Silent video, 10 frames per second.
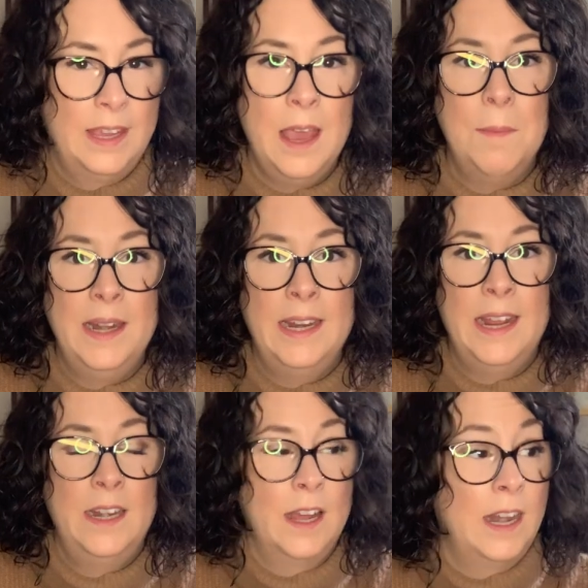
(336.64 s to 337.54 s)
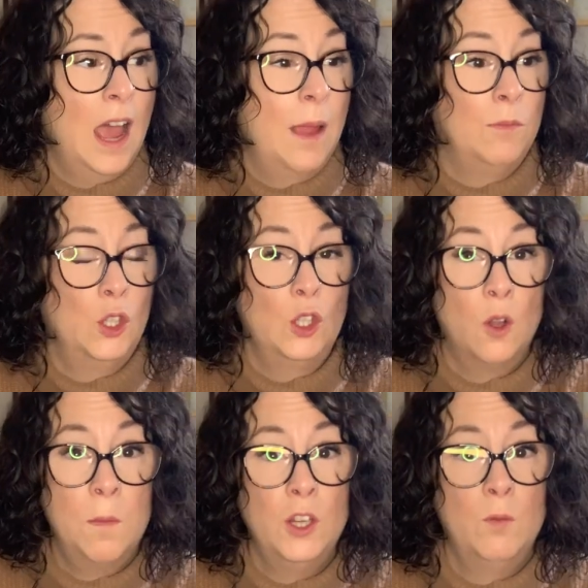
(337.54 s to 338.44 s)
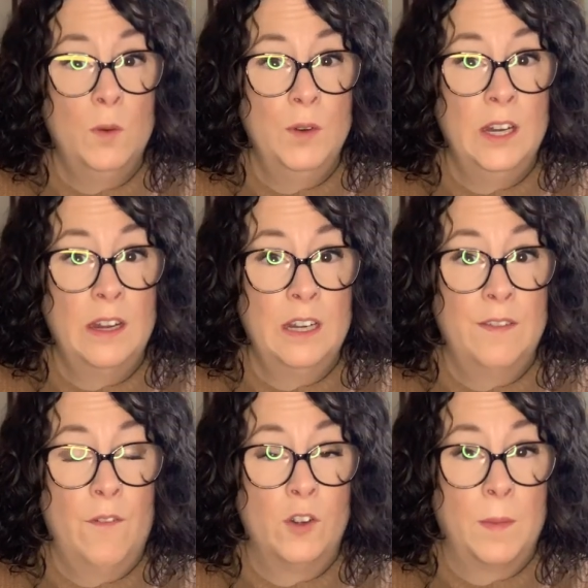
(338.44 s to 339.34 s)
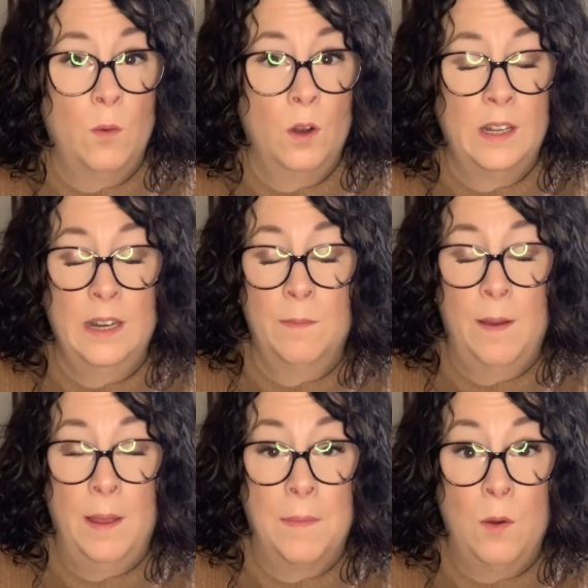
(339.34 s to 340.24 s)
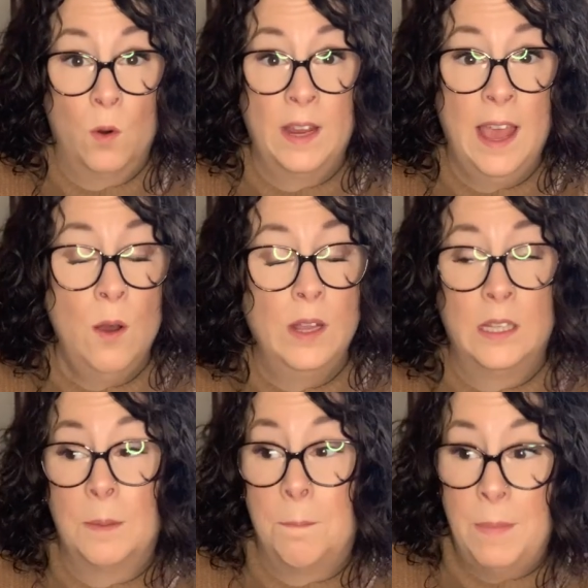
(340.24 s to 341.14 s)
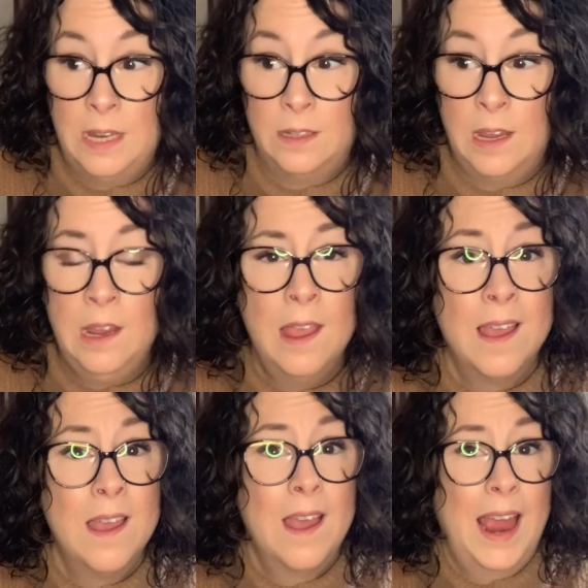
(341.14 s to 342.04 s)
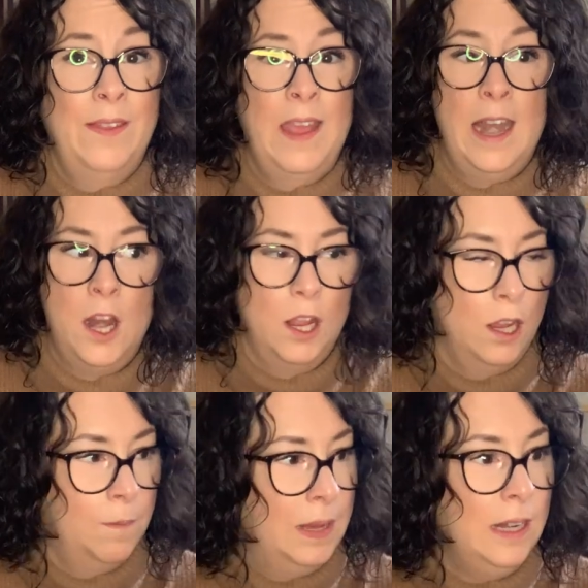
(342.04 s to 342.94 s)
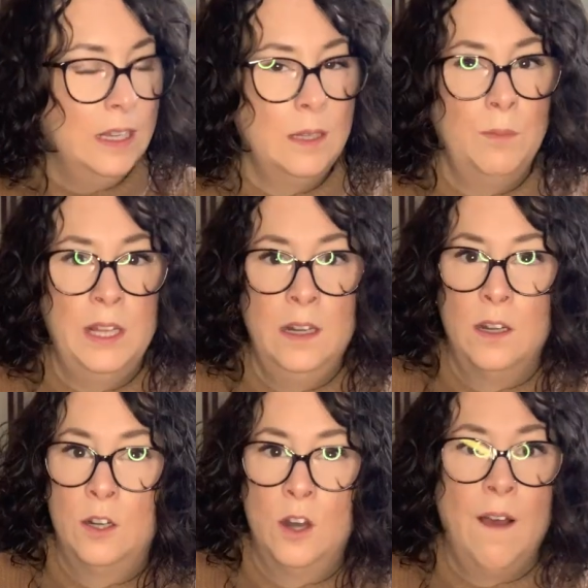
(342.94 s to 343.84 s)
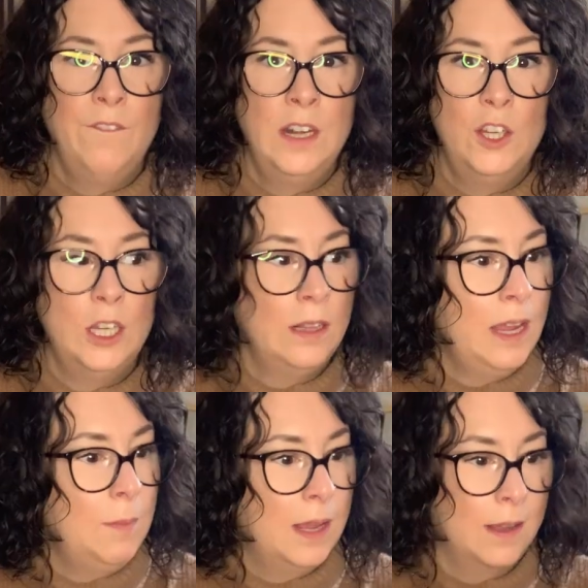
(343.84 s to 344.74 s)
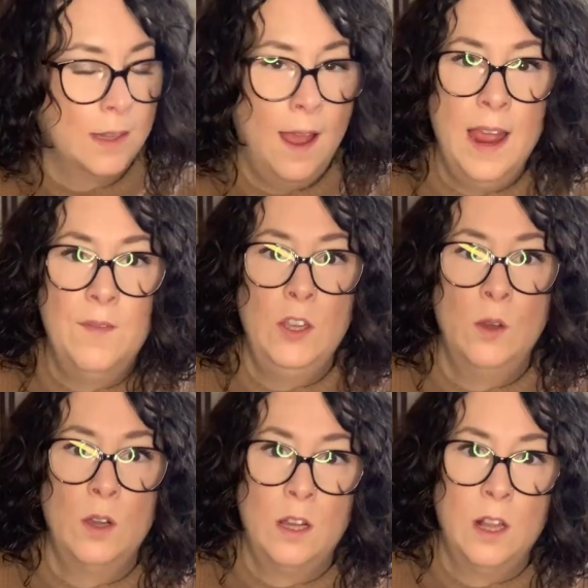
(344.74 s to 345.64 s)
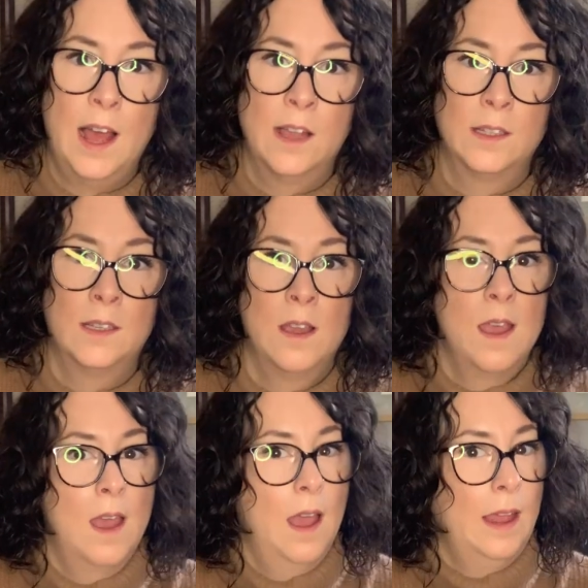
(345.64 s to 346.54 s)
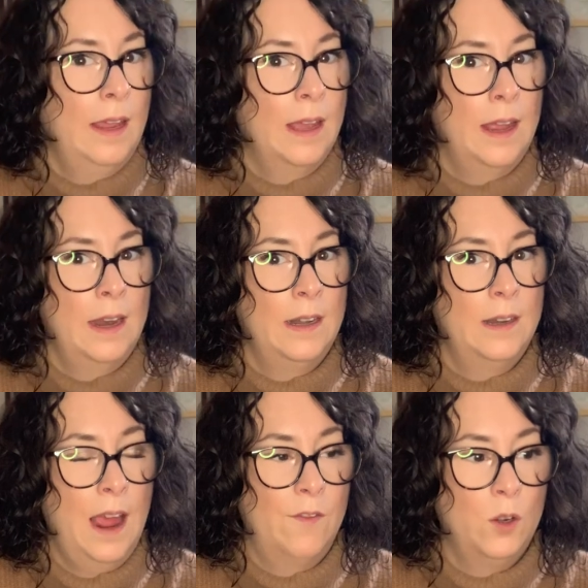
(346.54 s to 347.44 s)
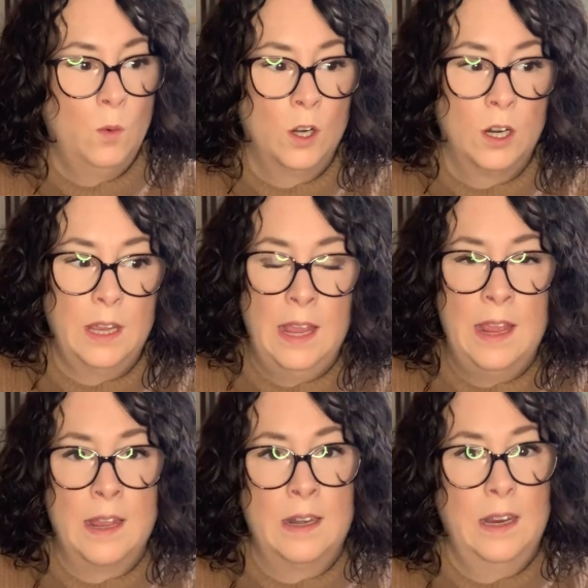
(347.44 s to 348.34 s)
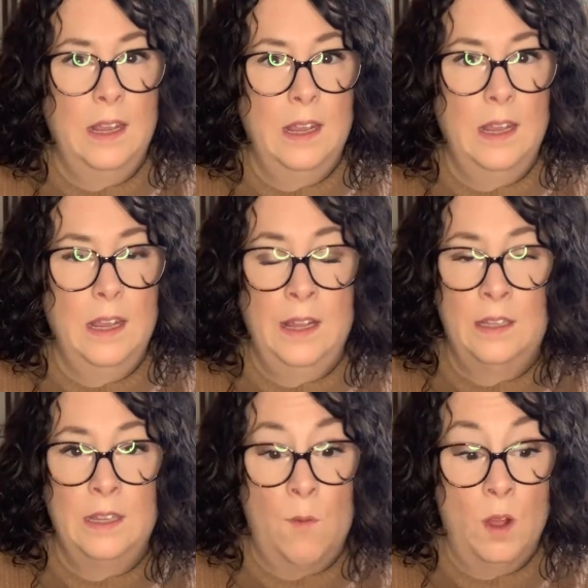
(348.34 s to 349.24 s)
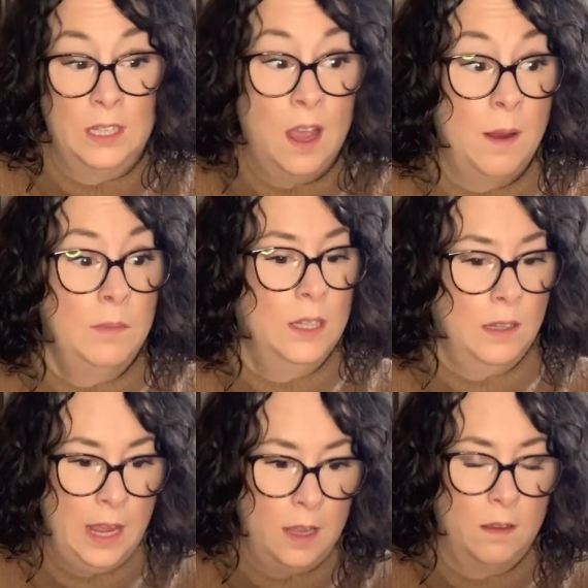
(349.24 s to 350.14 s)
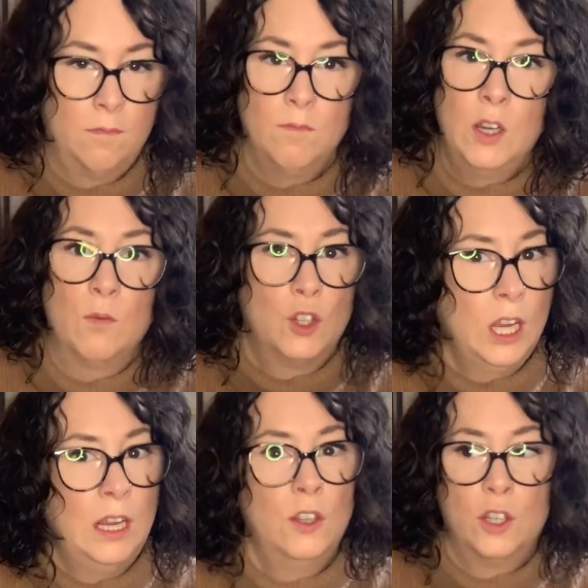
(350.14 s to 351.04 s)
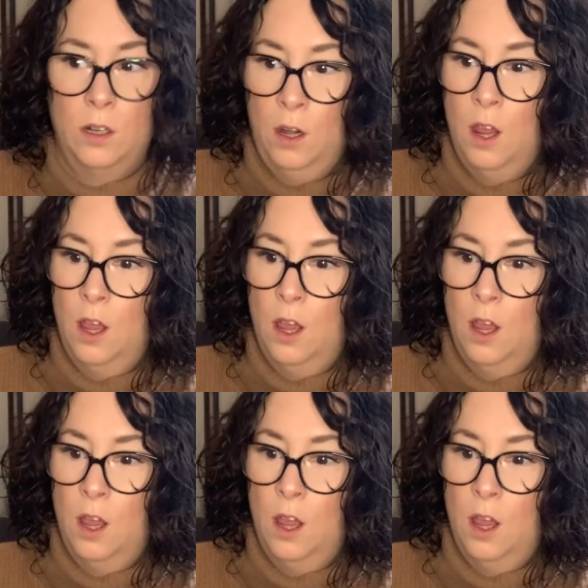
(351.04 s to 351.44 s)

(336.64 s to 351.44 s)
get my day done. I'm so much more productive after my workout. It's amazing. And then being disciplined, not finishing late because I have a yoga class and after work, and I want time to change and